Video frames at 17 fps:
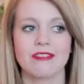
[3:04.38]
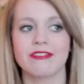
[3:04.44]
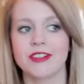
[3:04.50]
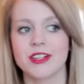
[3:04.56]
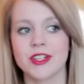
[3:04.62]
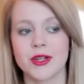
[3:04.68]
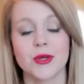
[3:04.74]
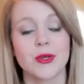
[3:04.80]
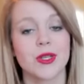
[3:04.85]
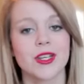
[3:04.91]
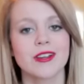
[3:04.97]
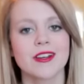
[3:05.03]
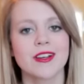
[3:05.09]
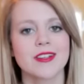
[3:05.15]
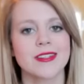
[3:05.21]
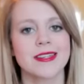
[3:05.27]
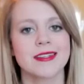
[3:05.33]
for New
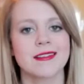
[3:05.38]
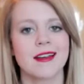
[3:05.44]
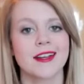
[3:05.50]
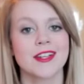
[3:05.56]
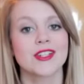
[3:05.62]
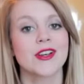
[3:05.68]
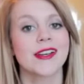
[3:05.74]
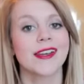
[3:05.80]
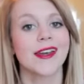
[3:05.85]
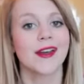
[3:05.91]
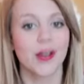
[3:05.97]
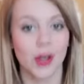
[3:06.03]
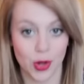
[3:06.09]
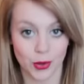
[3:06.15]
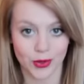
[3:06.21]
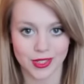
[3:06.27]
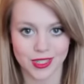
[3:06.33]
Year's and I drank a
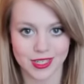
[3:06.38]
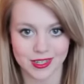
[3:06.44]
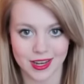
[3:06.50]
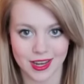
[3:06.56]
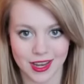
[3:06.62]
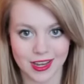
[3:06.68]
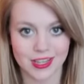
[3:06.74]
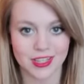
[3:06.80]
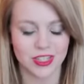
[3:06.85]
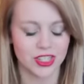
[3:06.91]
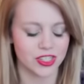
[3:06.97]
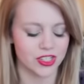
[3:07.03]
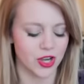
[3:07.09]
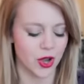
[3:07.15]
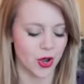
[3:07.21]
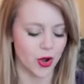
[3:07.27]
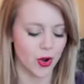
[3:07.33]
Coke today.
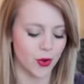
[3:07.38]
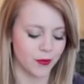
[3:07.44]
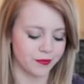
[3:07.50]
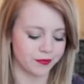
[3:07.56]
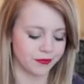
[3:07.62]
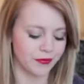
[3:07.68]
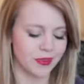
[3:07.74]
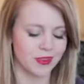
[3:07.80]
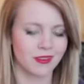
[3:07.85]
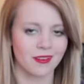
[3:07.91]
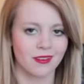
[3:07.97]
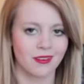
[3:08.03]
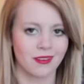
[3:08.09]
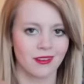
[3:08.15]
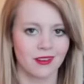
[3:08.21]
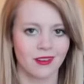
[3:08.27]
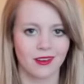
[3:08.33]
So
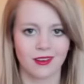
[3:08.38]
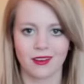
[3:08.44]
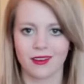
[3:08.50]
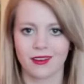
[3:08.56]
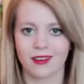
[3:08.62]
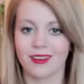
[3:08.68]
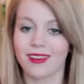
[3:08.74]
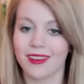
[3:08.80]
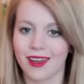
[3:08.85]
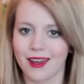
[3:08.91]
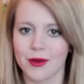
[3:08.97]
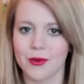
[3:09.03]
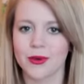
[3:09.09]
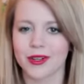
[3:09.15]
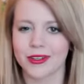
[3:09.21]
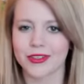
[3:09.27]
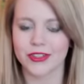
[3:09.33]
yeah,
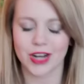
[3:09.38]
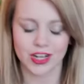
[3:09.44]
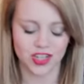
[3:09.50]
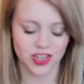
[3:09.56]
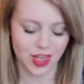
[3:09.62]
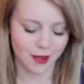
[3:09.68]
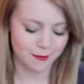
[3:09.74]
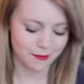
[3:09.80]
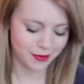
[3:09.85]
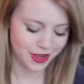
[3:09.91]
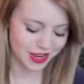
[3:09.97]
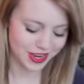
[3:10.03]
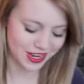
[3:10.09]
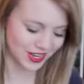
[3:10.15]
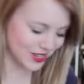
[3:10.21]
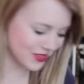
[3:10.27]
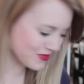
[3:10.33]
we're gonna scratch that. But
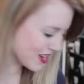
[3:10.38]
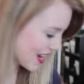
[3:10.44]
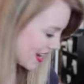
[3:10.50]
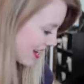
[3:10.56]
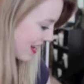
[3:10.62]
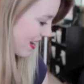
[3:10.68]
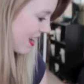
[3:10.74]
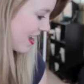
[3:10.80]
anyway,